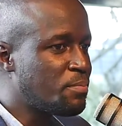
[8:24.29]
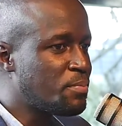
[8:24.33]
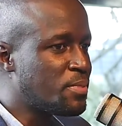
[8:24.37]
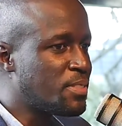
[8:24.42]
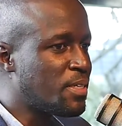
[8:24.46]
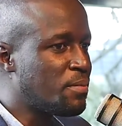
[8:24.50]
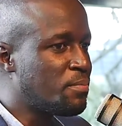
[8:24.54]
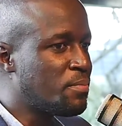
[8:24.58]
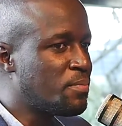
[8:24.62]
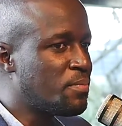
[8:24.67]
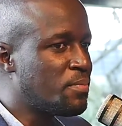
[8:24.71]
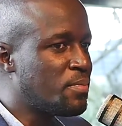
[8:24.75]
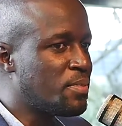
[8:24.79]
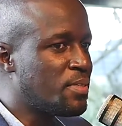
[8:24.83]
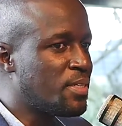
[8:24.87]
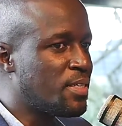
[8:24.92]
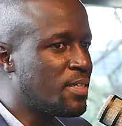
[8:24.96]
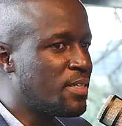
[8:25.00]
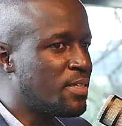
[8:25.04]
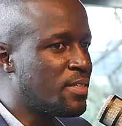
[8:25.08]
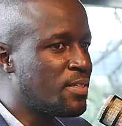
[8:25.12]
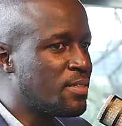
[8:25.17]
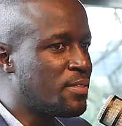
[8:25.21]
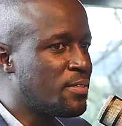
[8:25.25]

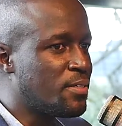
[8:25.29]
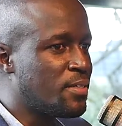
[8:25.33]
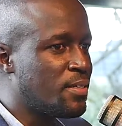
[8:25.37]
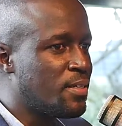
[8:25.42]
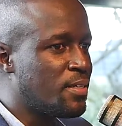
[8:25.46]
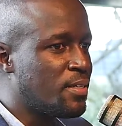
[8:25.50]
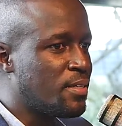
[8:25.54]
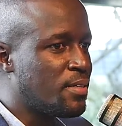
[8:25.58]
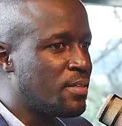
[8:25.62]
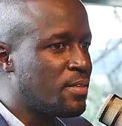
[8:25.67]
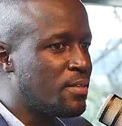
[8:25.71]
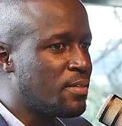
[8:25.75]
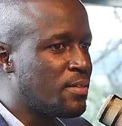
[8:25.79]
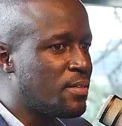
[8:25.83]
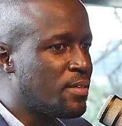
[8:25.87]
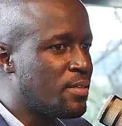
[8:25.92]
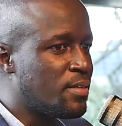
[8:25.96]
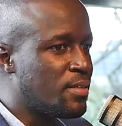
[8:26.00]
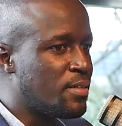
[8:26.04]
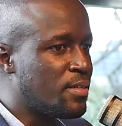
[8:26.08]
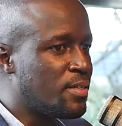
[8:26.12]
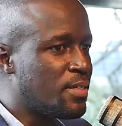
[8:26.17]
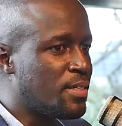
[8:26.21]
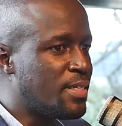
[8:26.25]
some
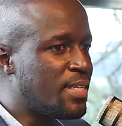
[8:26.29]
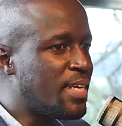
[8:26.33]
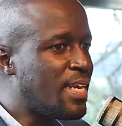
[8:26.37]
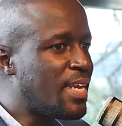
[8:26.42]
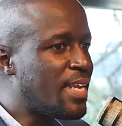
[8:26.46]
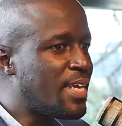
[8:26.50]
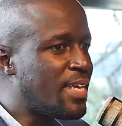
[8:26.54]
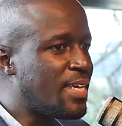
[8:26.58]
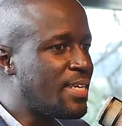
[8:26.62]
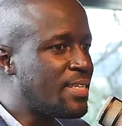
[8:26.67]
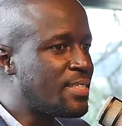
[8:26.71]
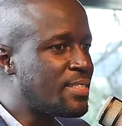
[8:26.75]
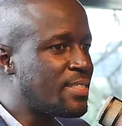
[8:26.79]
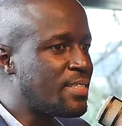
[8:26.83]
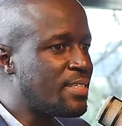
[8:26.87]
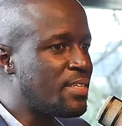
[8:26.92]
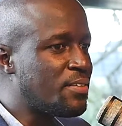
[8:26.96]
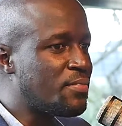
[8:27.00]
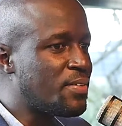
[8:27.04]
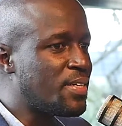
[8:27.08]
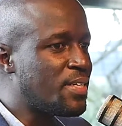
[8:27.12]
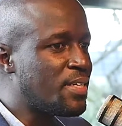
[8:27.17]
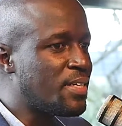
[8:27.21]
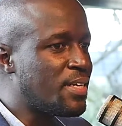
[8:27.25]

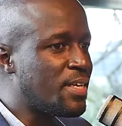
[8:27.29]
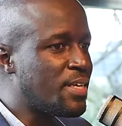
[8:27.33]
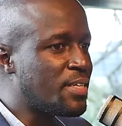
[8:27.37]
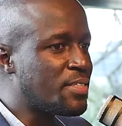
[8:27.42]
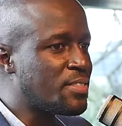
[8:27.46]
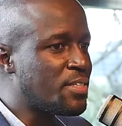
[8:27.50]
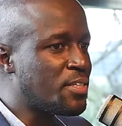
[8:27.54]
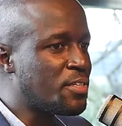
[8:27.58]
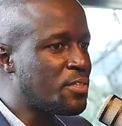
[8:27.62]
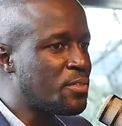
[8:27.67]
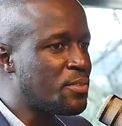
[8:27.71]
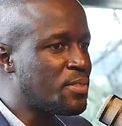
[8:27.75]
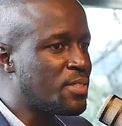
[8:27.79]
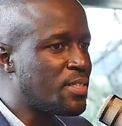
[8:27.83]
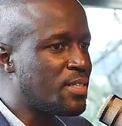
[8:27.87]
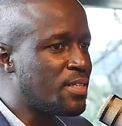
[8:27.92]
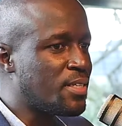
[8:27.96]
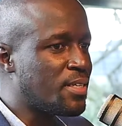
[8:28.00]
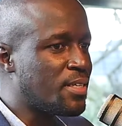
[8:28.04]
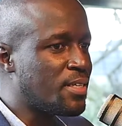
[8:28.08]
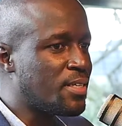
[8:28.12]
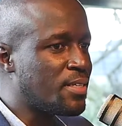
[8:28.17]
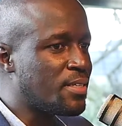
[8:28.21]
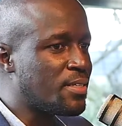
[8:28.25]
delays in even
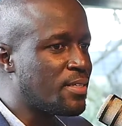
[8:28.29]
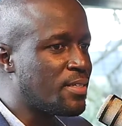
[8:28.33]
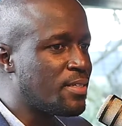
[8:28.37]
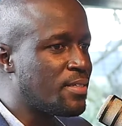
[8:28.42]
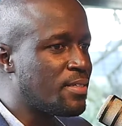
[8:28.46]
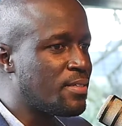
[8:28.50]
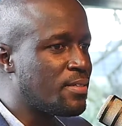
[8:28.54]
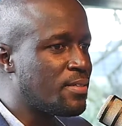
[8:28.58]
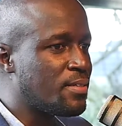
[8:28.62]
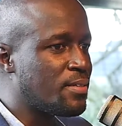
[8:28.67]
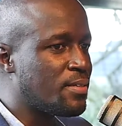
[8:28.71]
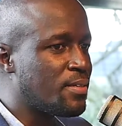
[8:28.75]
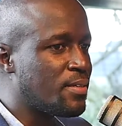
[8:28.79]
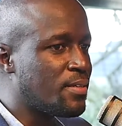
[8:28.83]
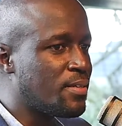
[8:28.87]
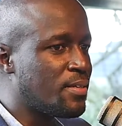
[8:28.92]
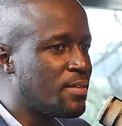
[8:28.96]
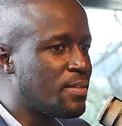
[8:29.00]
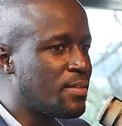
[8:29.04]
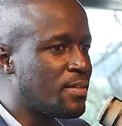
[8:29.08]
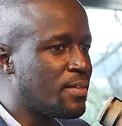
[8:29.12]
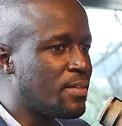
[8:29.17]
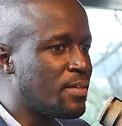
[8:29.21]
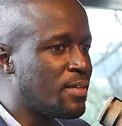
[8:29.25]
executing
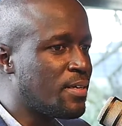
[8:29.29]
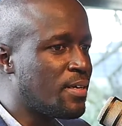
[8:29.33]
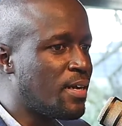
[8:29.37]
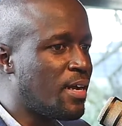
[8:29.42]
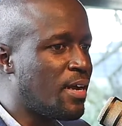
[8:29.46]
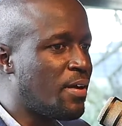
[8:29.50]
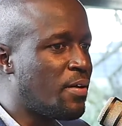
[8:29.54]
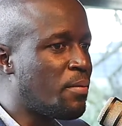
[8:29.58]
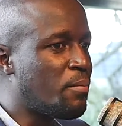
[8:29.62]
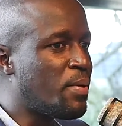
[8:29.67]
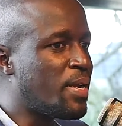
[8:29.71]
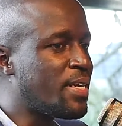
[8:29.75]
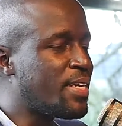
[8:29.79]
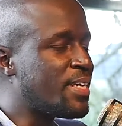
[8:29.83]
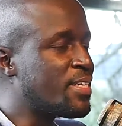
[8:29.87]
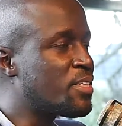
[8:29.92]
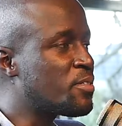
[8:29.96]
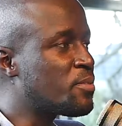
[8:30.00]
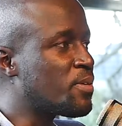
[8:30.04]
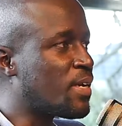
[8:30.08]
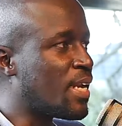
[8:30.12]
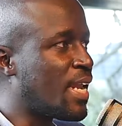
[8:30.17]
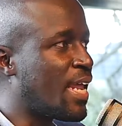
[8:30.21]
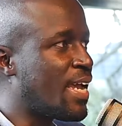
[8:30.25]
our
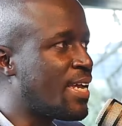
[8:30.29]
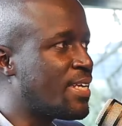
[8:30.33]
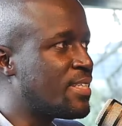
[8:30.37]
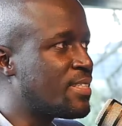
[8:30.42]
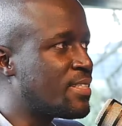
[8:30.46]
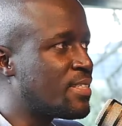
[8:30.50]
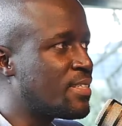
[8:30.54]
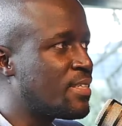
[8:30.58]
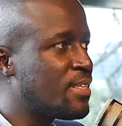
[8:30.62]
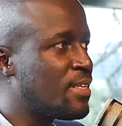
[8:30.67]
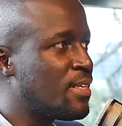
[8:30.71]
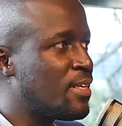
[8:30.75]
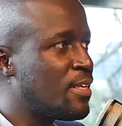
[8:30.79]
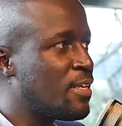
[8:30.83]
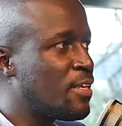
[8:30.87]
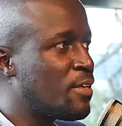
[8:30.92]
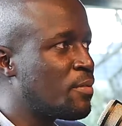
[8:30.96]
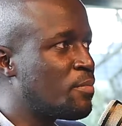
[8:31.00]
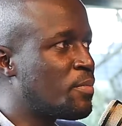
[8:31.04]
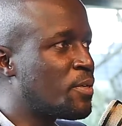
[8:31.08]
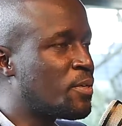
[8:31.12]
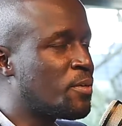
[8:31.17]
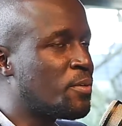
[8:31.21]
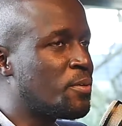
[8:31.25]
mandate to clients,
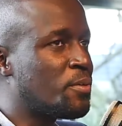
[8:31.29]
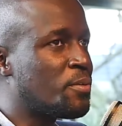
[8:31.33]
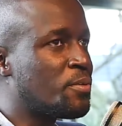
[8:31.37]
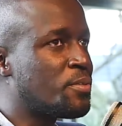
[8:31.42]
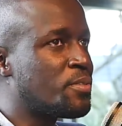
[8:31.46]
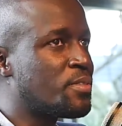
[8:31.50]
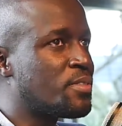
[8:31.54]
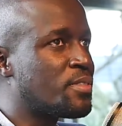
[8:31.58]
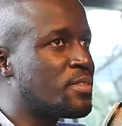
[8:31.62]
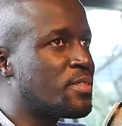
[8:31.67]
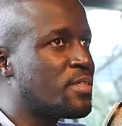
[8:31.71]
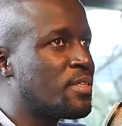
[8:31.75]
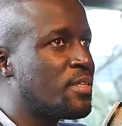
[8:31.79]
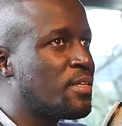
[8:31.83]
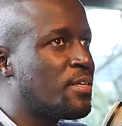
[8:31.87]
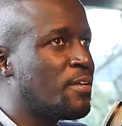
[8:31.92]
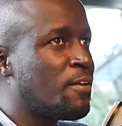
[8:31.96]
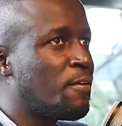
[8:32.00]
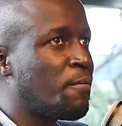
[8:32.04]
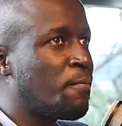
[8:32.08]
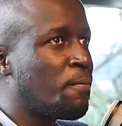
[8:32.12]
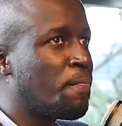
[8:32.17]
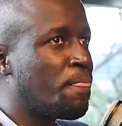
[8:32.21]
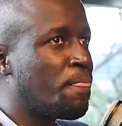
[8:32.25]
because